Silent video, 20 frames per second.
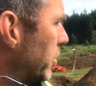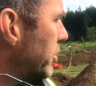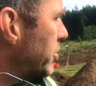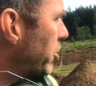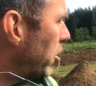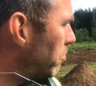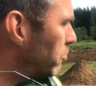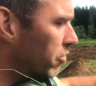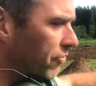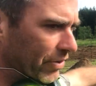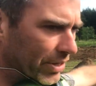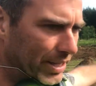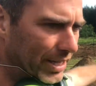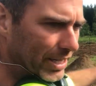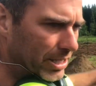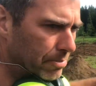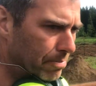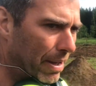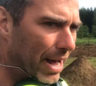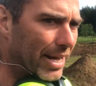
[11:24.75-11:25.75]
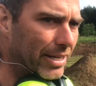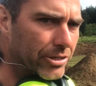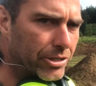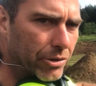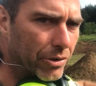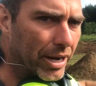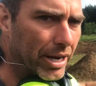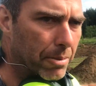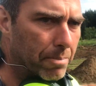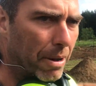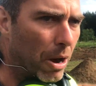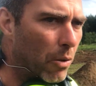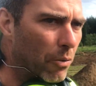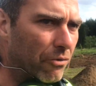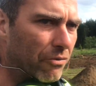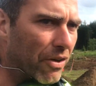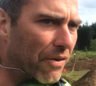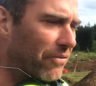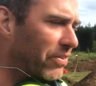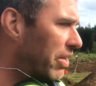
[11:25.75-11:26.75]
start moving these beds. They're at about
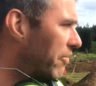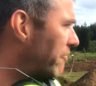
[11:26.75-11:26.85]
50